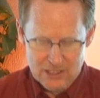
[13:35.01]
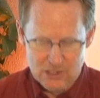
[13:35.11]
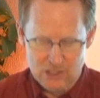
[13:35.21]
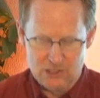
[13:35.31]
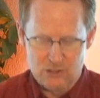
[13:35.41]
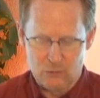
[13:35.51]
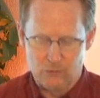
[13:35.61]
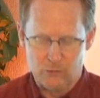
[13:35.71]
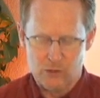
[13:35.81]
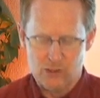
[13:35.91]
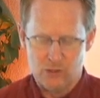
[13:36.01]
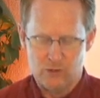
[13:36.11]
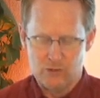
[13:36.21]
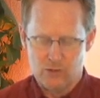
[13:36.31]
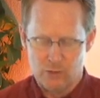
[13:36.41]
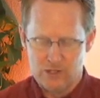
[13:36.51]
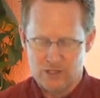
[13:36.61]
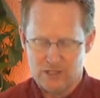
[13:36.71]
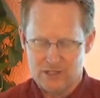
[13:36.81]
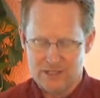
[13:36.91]
Jesus is referred to in
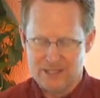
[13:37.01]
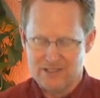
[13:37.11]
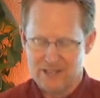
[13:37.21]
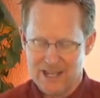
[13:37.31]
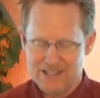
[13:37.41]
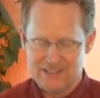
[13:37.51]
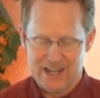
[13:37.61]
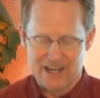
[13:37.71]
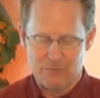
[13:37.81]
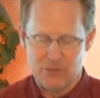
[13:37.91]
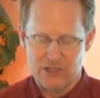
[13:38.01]
Corinthians as the last Adam.